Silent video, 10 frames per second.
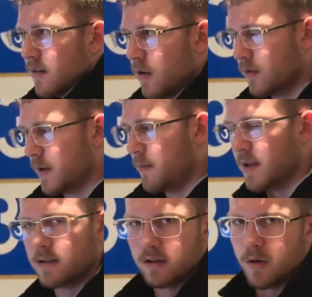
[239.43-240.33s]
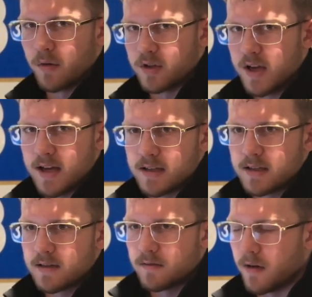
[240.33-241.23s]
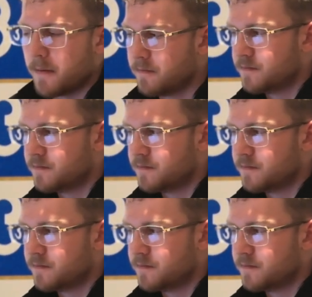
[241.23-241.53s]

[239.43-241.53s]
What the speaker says: only mid to lower chest, right?